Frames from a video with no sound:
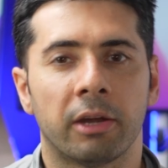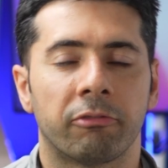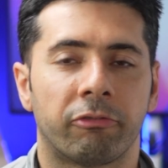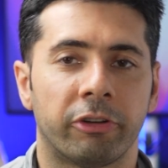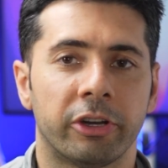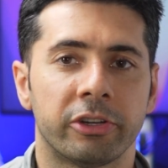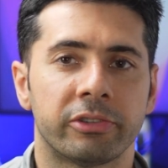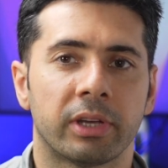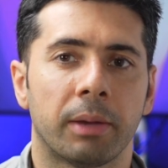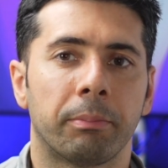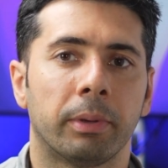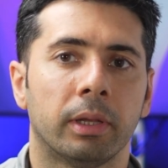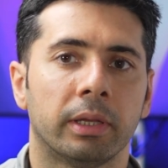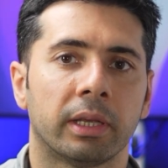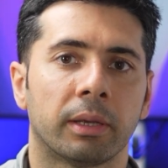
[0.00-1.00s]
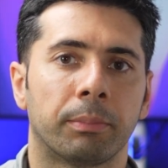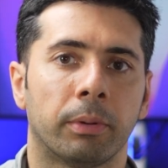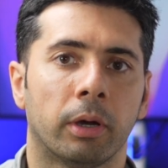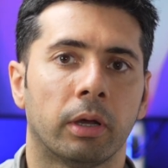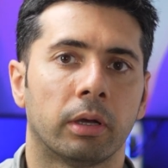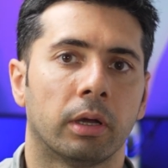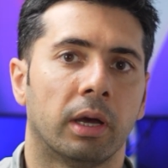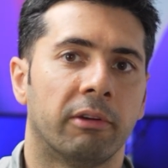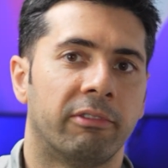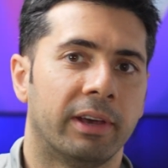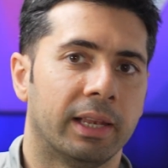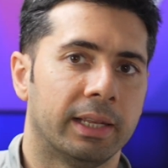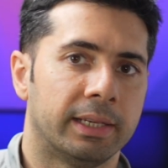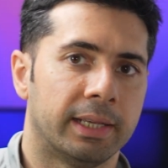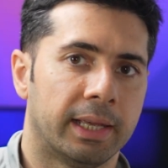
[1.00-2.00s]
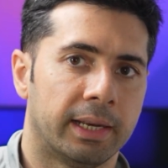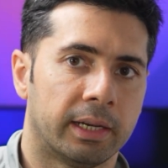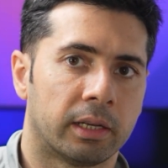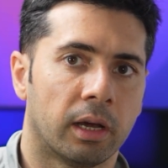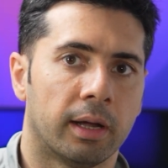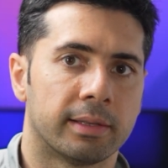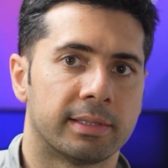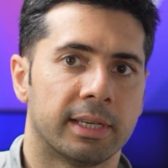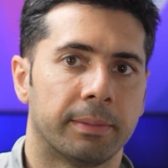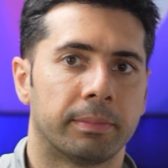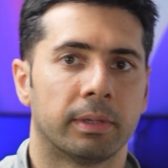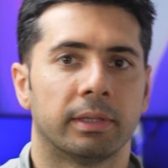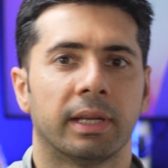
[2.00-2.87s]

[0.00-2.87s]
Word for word: First, I'm building upon a validated concept.